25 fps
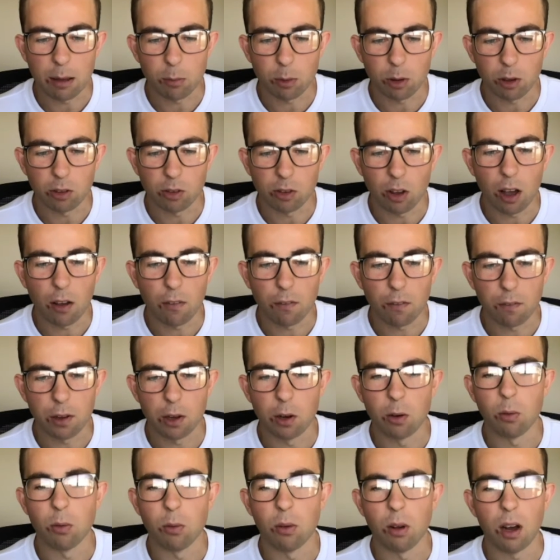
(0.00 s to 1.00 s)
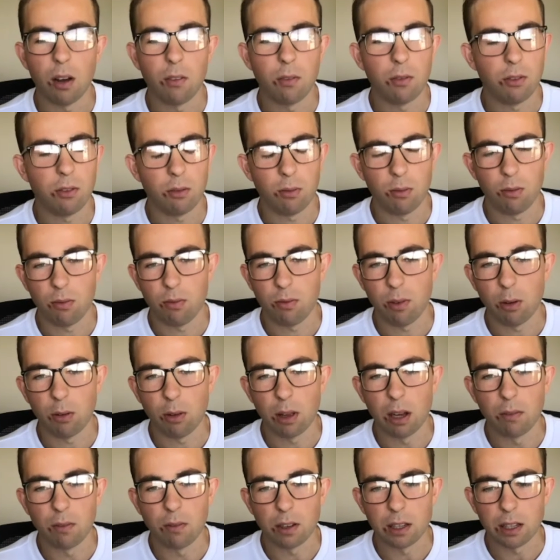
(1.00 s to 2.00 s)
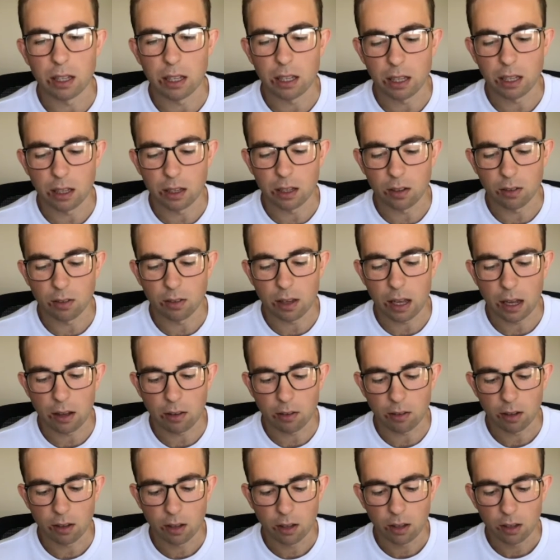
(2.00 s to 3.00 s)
Because I feel I feel like for years that